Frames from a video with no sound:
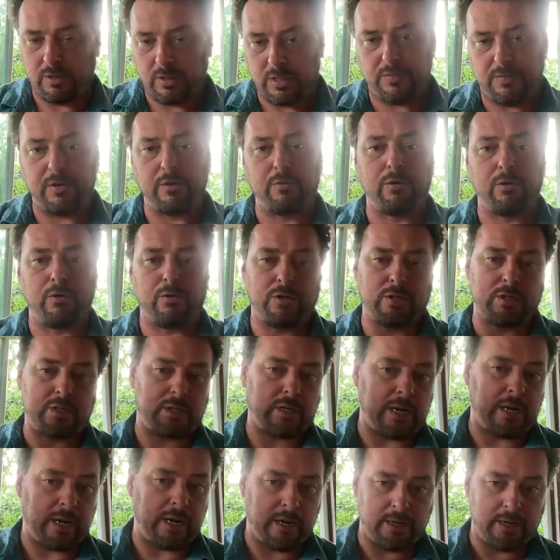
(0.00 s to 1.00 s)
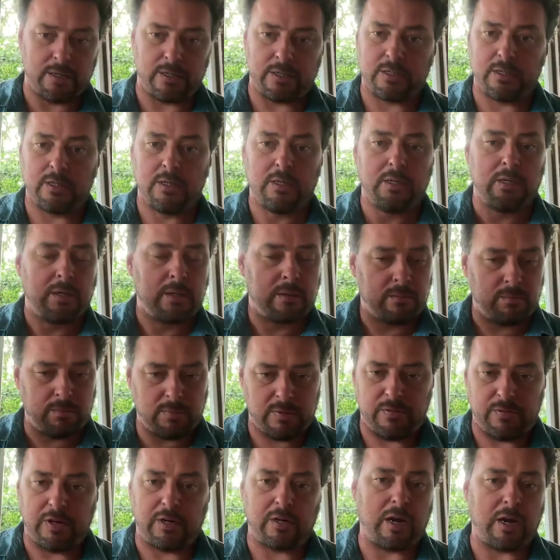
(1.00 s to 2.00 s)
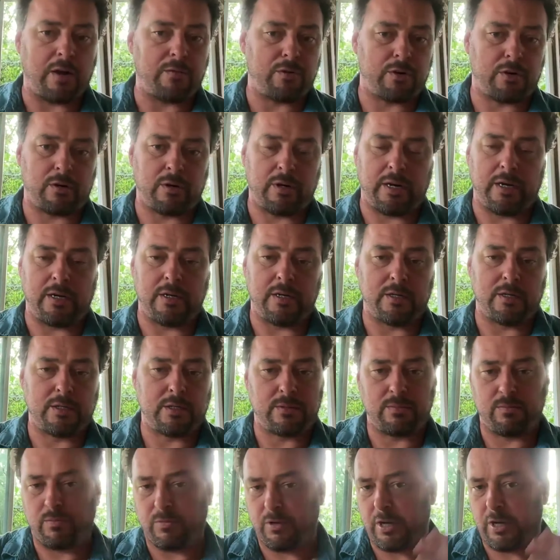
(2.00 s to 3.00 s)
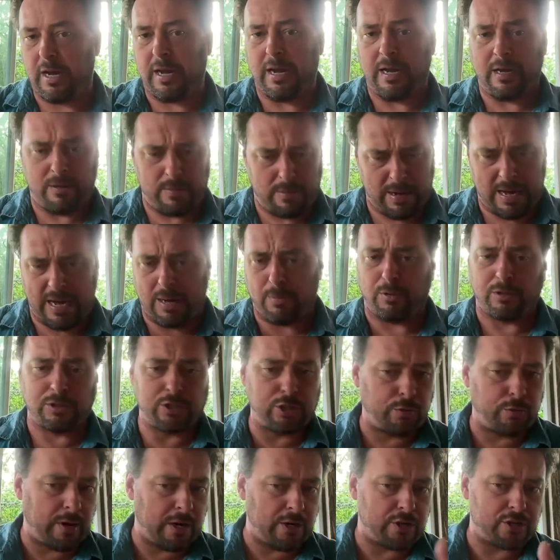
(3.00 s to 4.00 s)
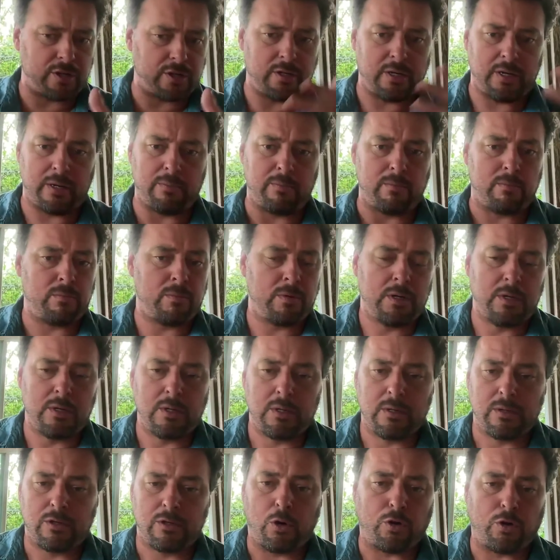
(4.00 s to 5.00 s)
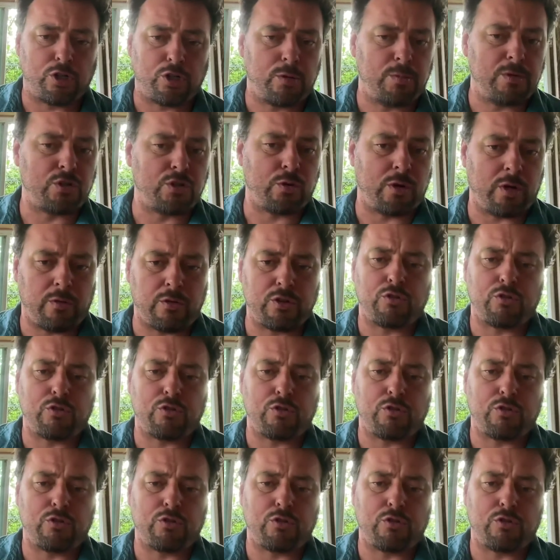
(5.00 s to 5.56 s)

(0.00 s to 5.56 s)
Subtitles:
living roots and living cover and animal integration and don't disturb the soil.